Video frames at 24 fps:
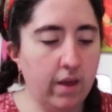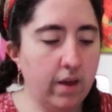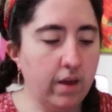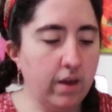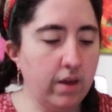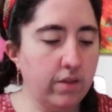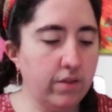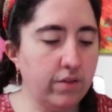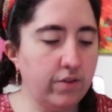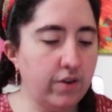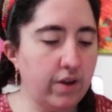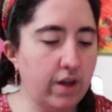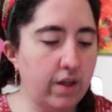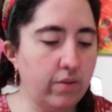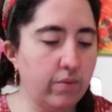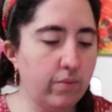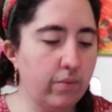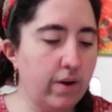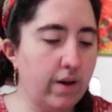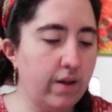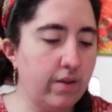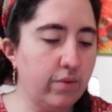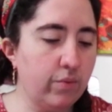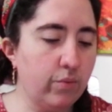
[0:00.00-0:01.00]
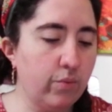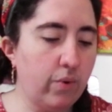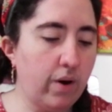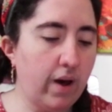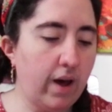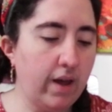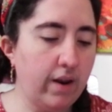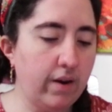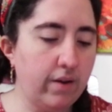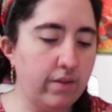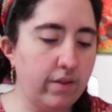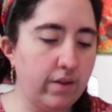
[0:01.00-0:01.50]
His chest was
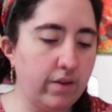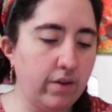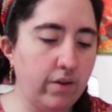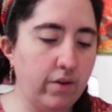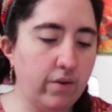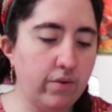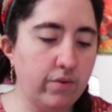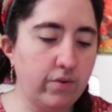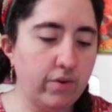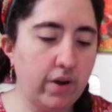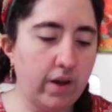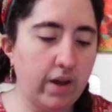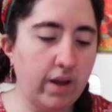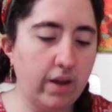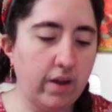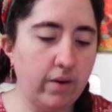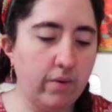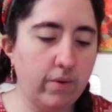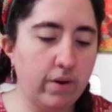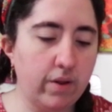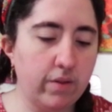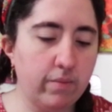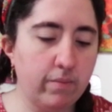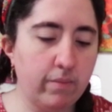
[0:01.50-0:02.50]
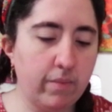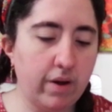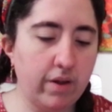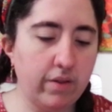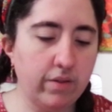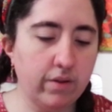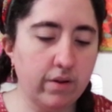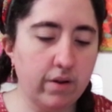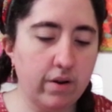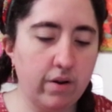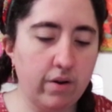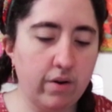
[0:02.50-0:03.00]
wider than usual, and he was
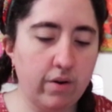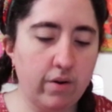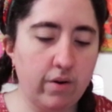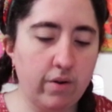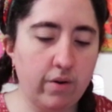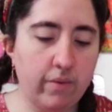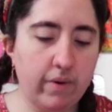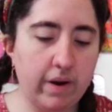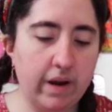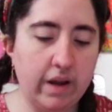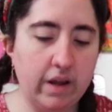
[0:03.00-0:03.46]
muscular all over,